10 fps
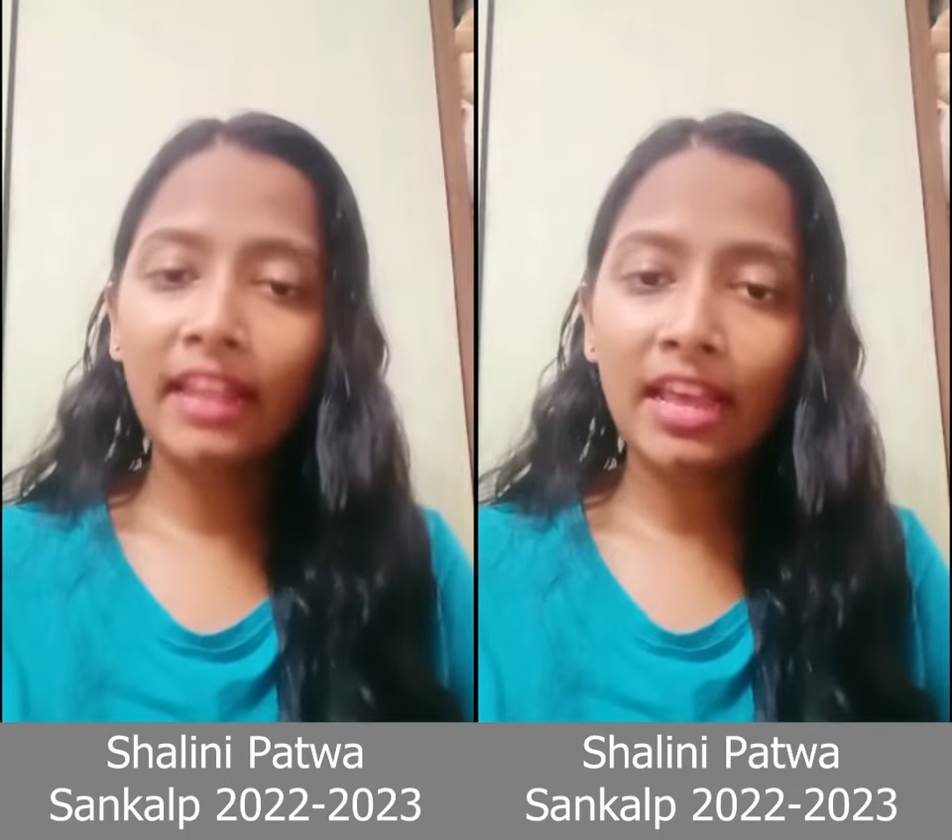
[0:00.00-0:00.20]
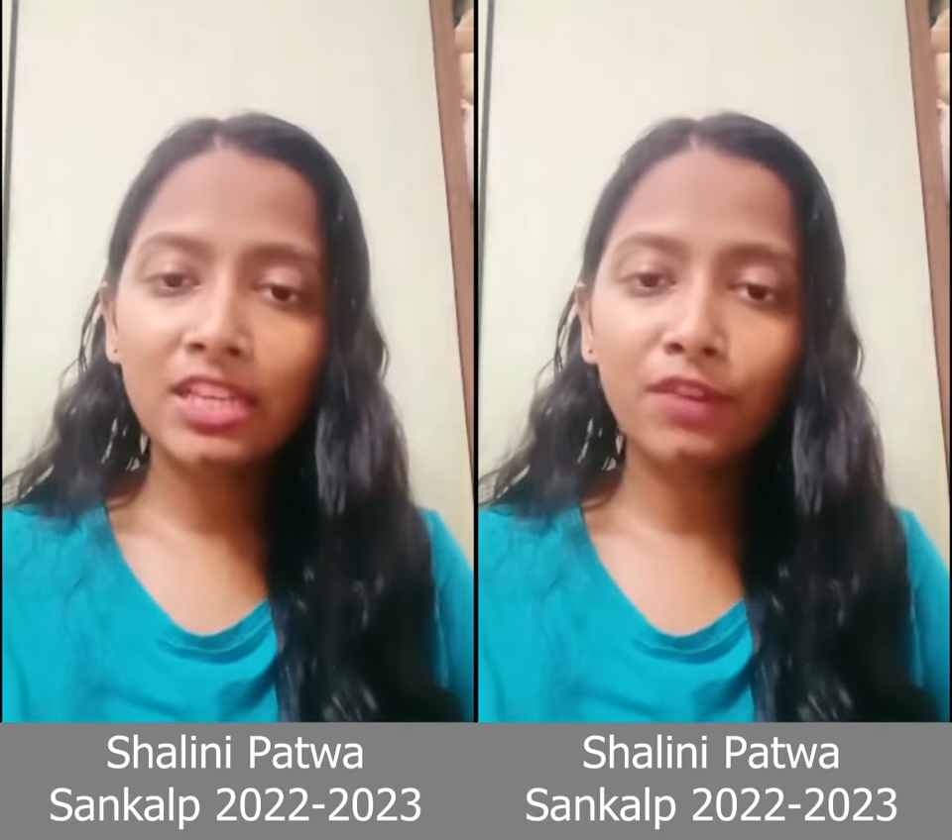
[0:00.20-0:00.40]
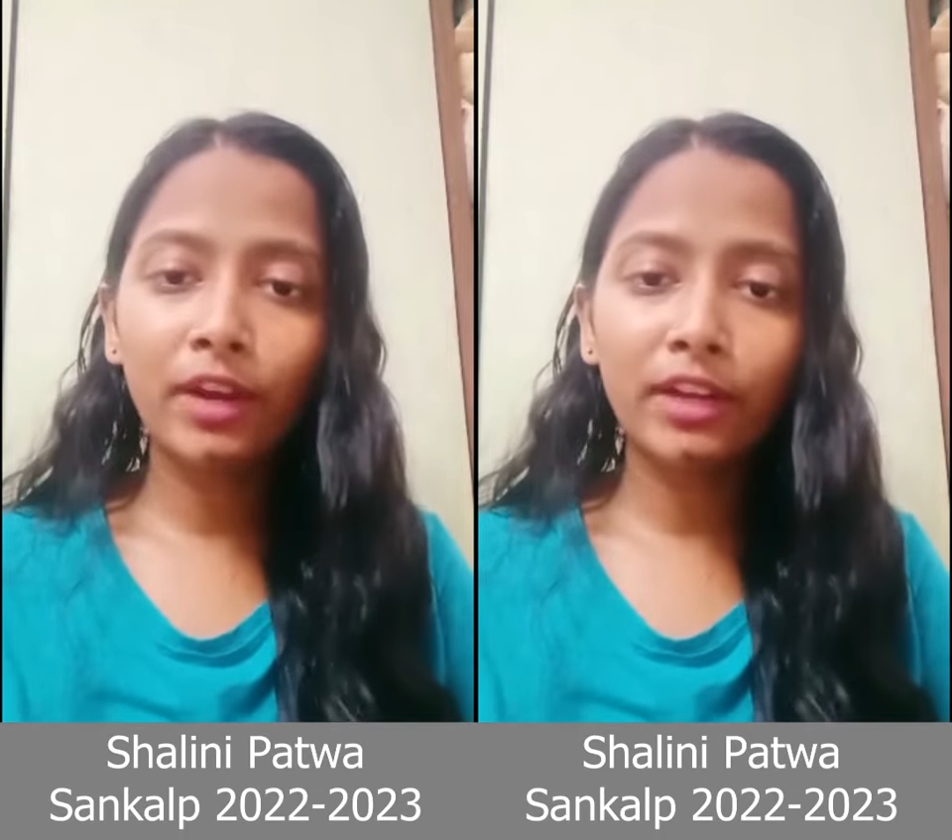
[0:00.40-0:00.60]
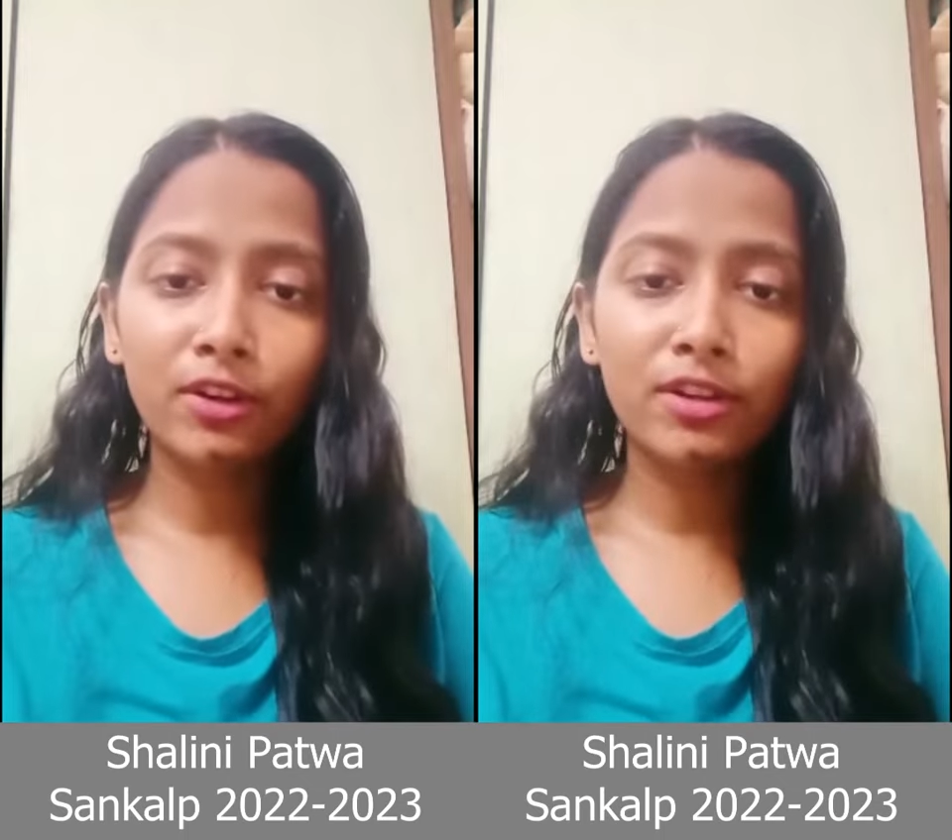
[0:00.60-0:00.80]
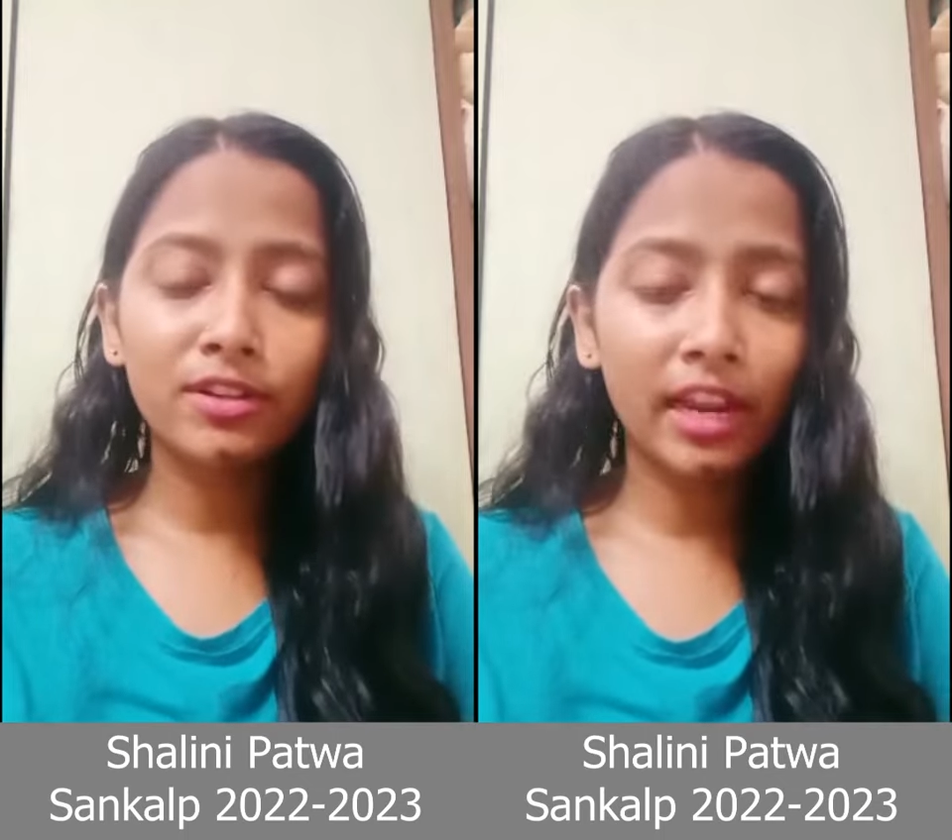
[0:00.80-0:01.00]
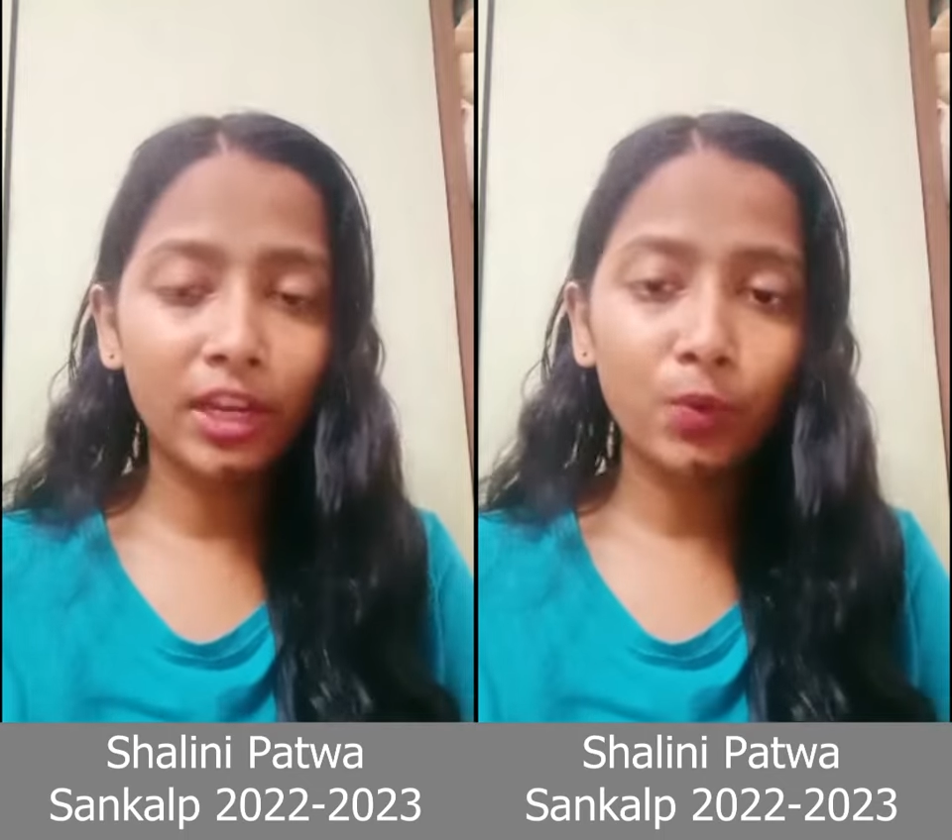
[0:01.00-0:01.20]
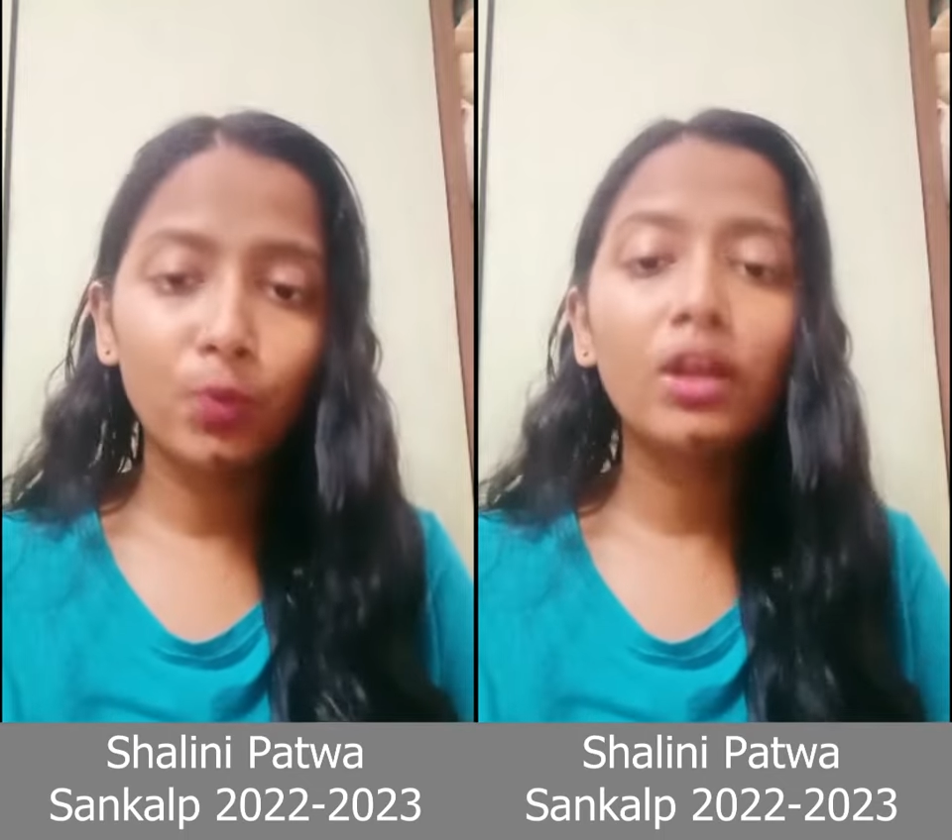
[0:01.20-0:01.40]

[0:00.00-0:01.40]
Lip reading: last, I would like to tell you,